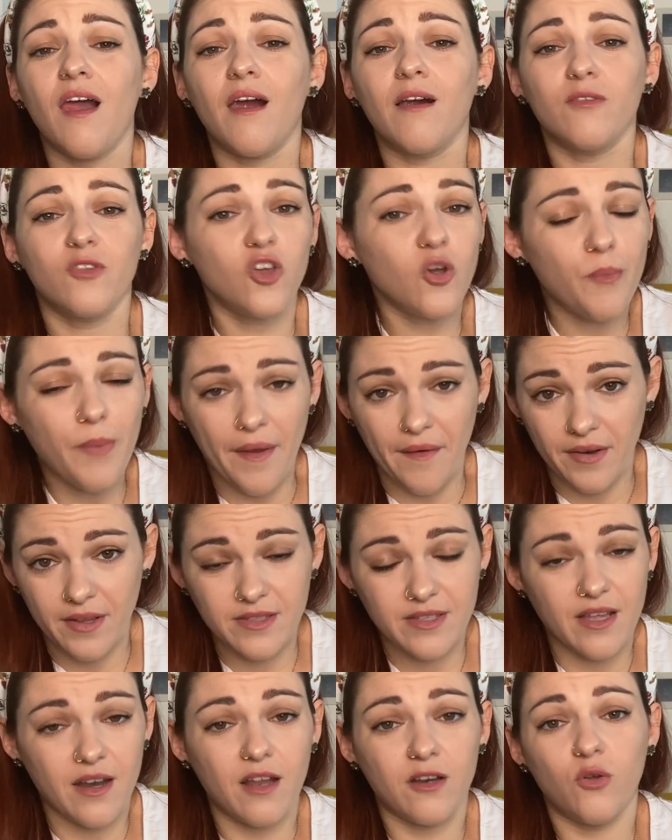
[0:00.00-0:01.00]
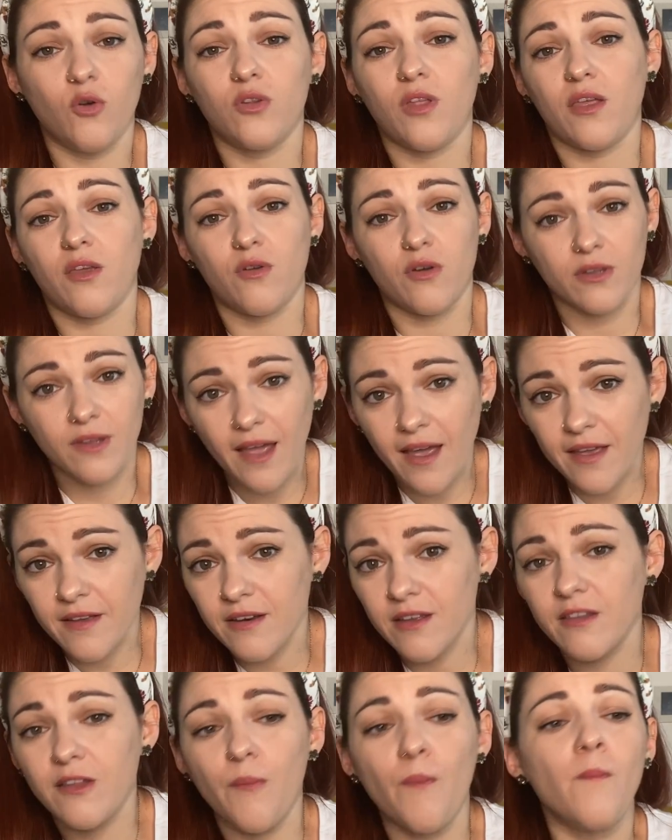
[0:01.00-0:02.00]
you parents, and I know that you're
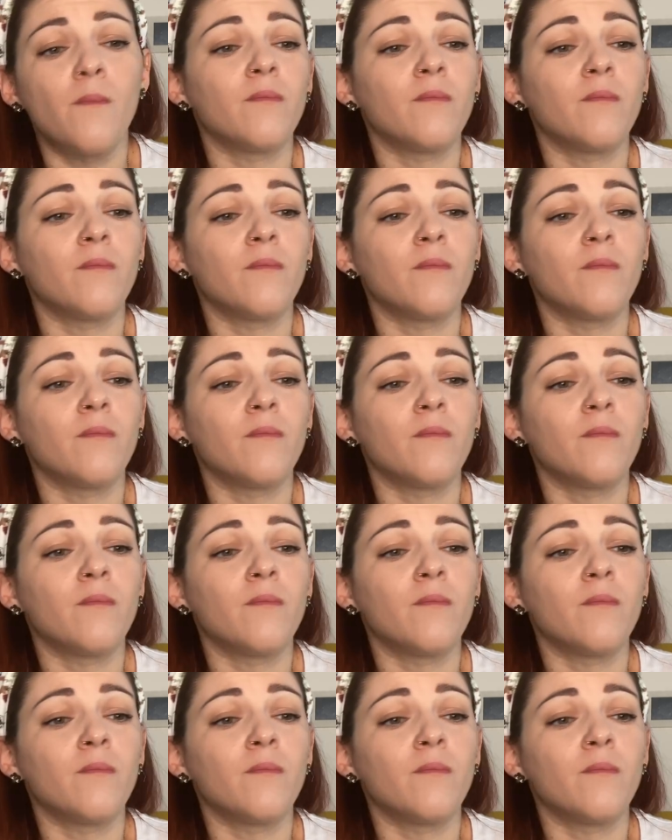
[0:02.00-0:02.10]
tired.